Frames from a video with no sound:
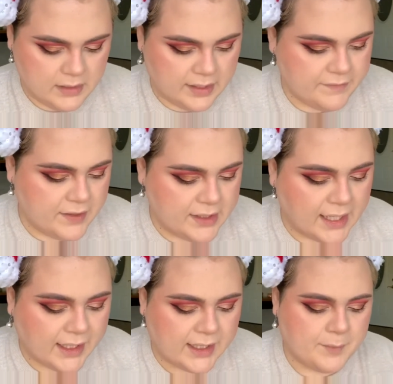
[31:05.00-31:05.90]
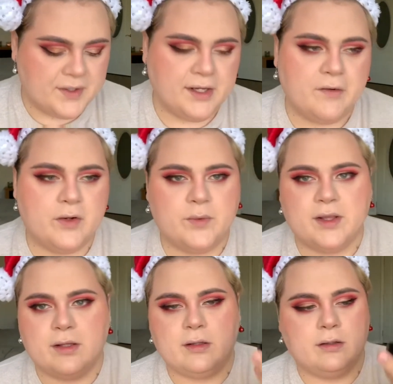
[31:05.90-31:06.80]
And then next I'm gonna go in with
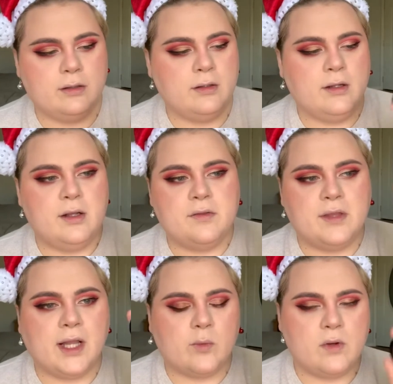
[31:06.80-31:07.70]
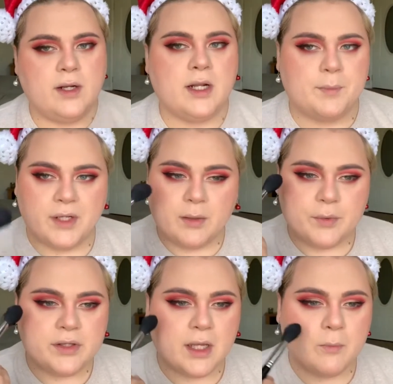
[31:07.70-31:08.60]
this one, and I'm gonna
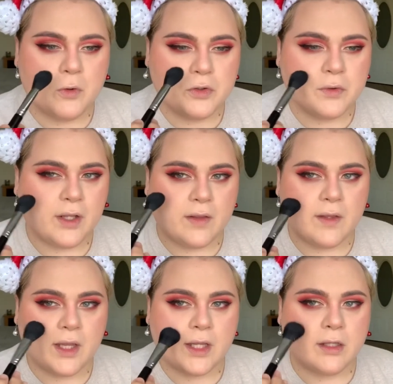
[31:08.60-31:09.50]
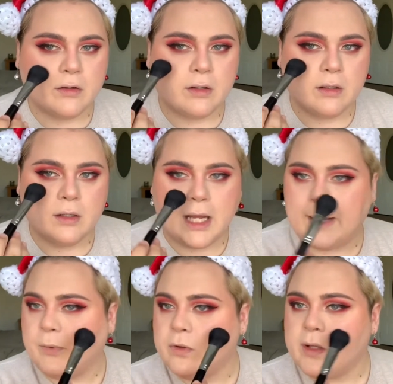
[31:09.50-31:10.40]
put that more towards the center
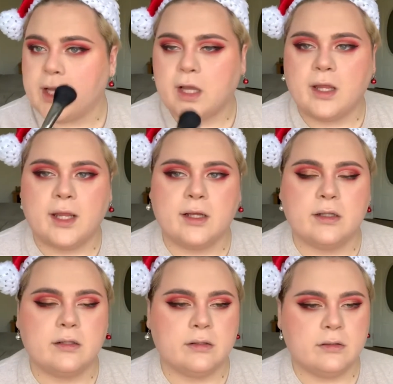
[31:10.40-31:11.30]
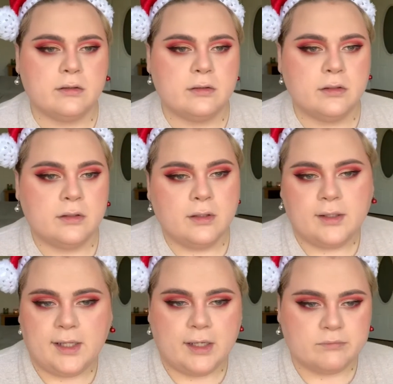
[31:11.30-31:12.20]
apples, and
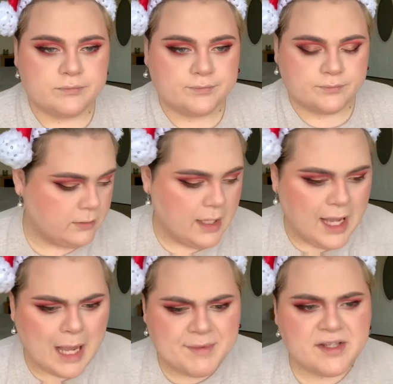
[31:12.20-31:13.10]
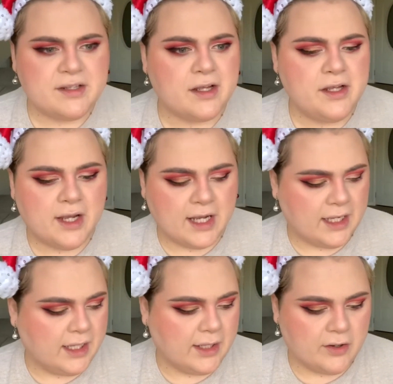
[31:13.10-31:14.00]
yeah. I meant to tell you
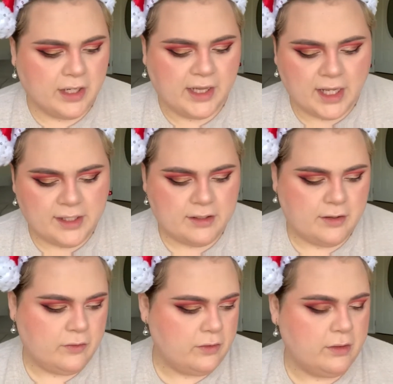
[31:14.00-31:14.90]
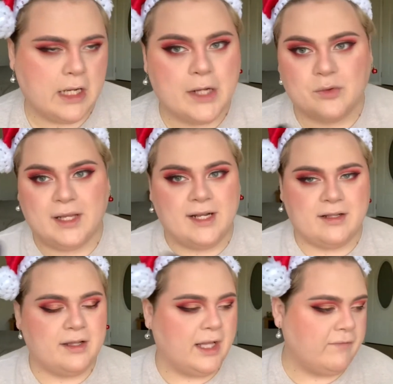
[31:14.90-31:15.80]
guys on a side note, unrelated
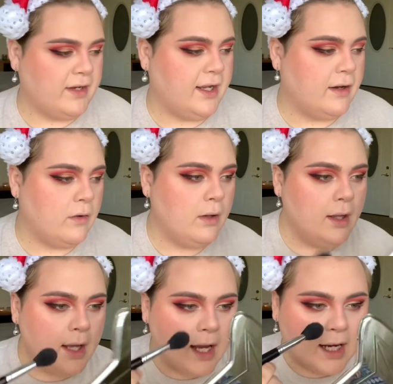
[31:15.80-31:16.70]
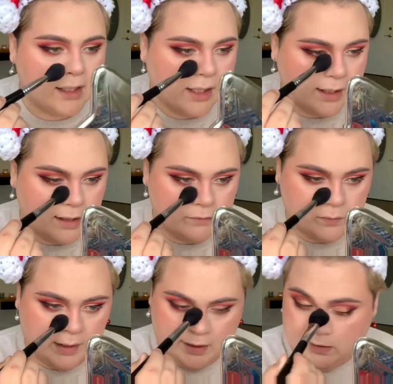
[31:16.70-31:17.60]
to this video, I discovered
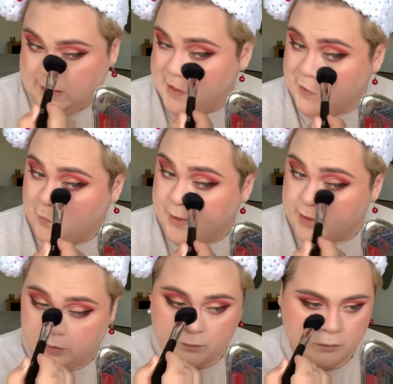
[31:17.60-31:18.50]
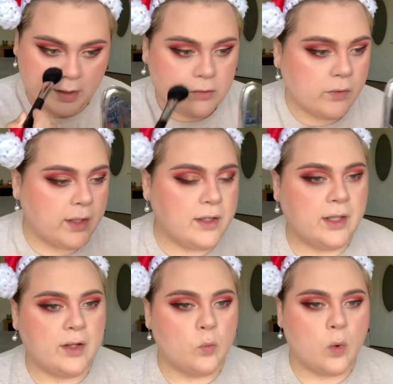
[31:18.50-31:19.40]
recently a new way to do freckles
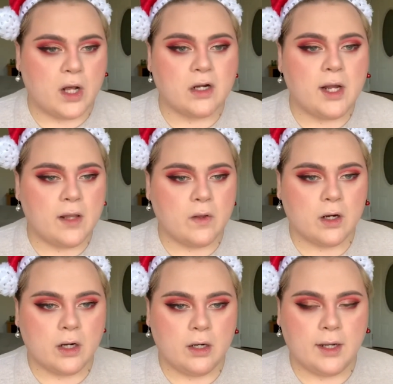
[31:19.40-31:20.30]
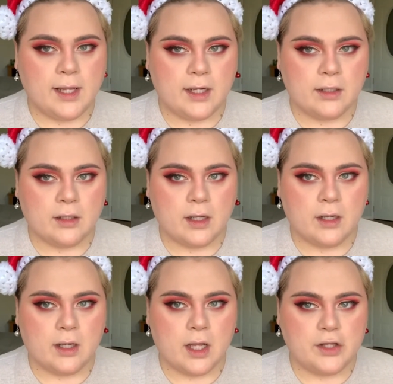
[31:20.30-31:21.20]
using watercolor and
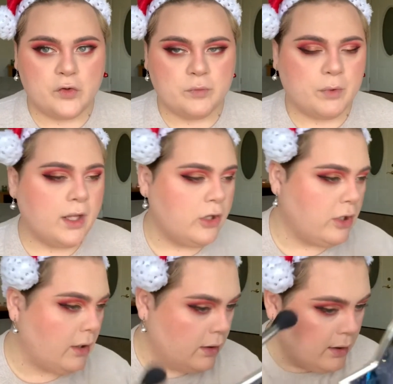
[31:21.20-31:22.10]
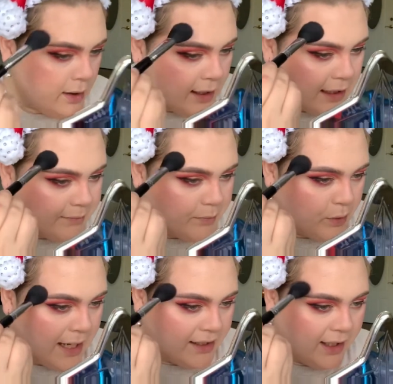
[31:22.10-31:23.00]
a toothbrush, and I've been
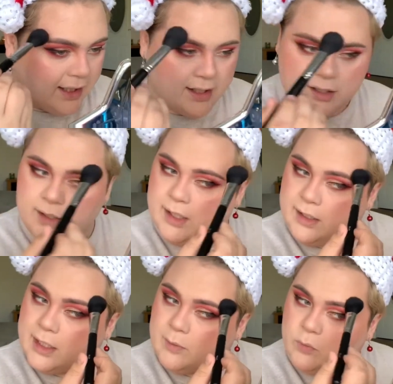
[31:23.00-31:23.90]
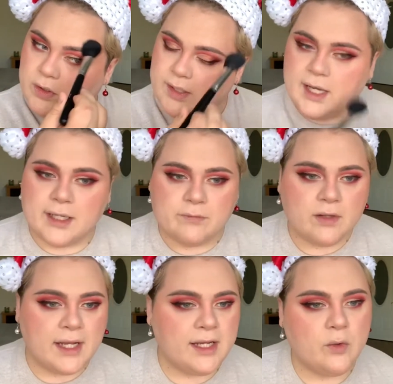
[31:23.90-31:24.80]
practicing it, and I'm really kind of
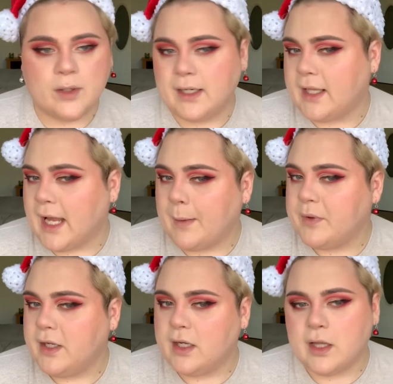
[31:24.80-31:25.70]
liking what it's happening.